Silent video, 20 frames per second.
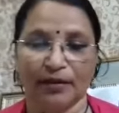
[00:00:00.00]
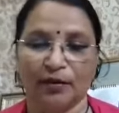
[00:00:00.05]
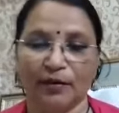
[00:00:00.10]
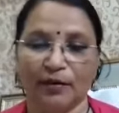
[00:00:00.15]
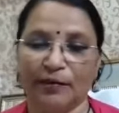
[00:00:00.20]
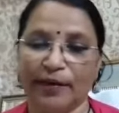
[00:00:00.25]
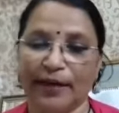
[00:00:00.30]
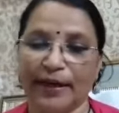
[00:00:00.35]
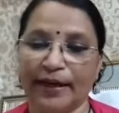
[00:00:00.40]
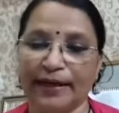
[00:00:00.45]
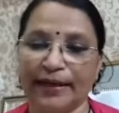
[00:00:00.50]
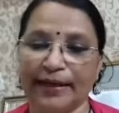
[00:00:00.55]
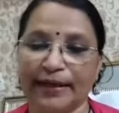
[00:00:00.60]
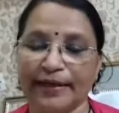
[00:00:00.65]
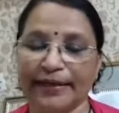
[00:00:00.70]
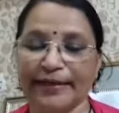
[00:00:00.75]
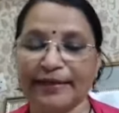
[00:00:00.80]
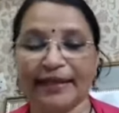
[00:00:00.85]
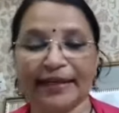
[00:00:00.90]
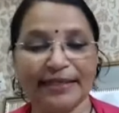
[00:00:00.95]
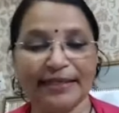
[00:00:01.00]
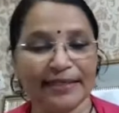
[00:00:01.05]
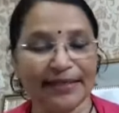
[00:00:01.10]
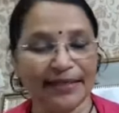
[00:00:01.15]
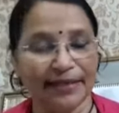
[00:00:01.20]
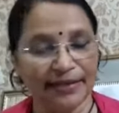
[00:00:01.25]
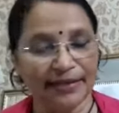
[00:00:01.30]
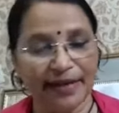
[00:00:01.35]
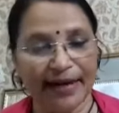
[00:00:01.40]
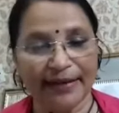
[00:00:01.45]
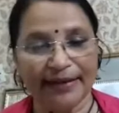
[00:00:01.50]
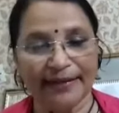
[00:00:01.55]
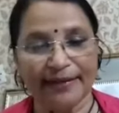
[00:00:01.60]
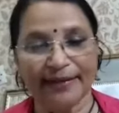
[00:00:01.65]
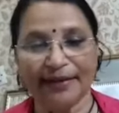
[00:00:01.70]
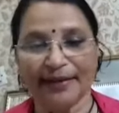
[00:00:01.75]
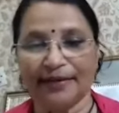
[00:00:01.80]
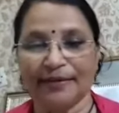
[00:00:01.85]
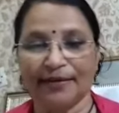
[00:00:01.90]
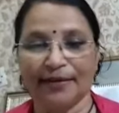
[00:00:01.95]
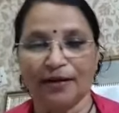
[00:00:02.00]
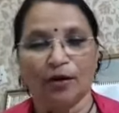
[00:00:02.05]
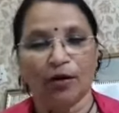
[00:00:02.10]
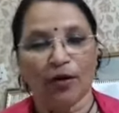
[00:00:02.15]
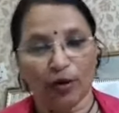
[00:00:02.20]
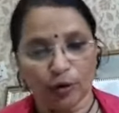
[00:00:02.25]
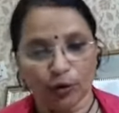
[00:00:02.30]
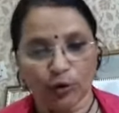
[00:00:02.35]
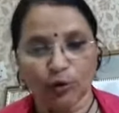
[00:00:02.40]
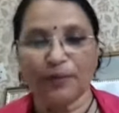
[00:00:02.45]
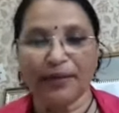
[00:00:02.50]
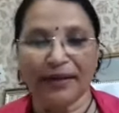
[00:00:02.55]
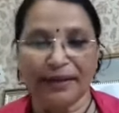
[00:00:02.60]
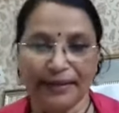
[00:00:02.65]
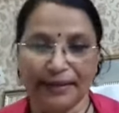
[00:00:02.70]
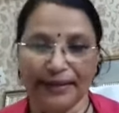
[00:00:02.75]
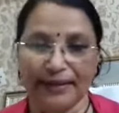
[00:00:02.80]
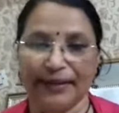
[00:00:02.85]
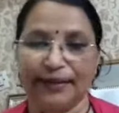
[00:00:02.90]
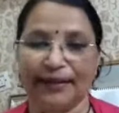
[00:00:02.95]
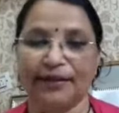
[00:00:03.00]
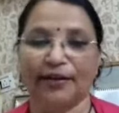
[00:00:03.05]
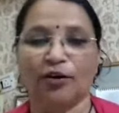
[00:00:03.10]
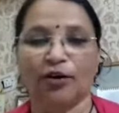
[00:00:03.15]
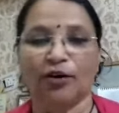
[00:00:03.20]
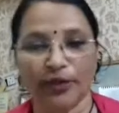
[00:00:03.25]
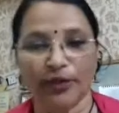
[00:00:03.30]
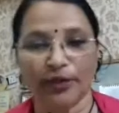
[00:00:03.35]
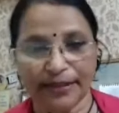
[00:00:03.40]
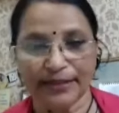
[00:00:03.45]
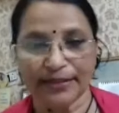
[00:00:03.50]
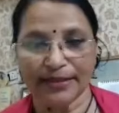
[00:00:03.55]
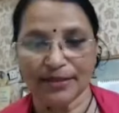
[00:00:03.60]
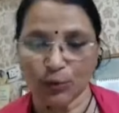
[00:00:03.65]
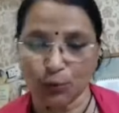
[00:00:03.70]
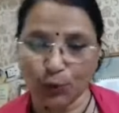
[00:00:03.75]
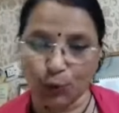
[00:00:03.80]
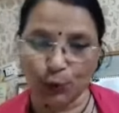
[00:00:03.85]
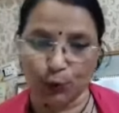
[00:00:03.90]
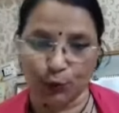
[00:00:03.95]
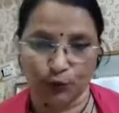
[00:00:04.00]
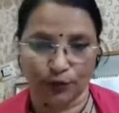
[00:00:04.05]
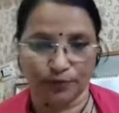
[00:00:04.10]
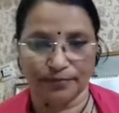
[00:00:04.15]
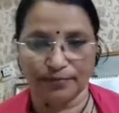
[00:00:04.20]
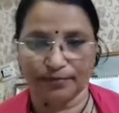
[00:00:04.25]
where it gets decided automatically on its own.